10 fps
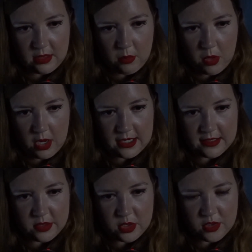it
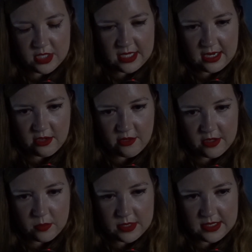wise to trust
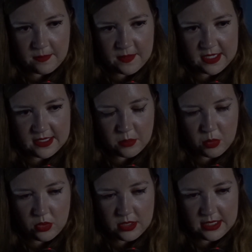Hagrid with something as
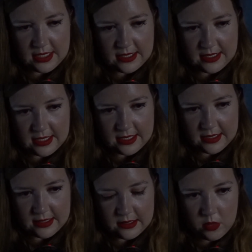important as this?